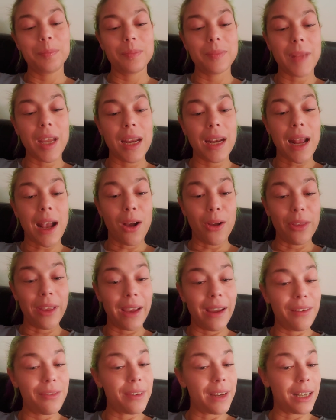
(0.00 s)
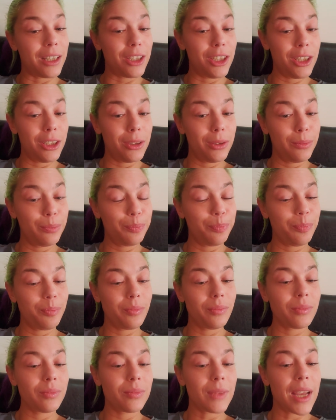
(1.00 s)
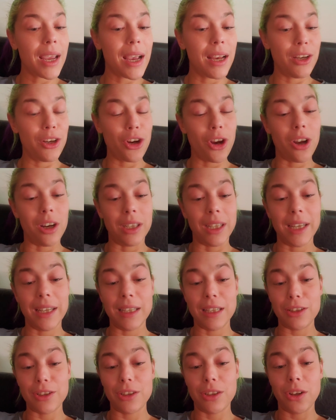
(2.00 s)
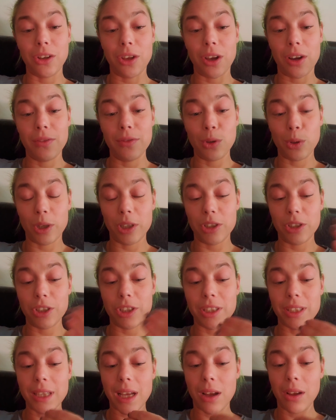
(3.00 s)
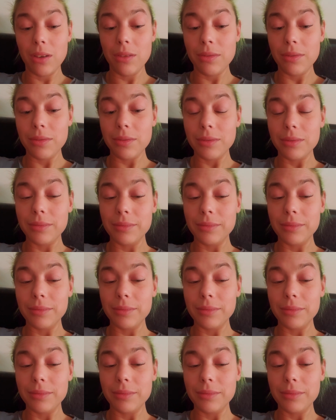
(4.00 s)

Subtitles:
and how they affect you, and your unconditional love towards yourself,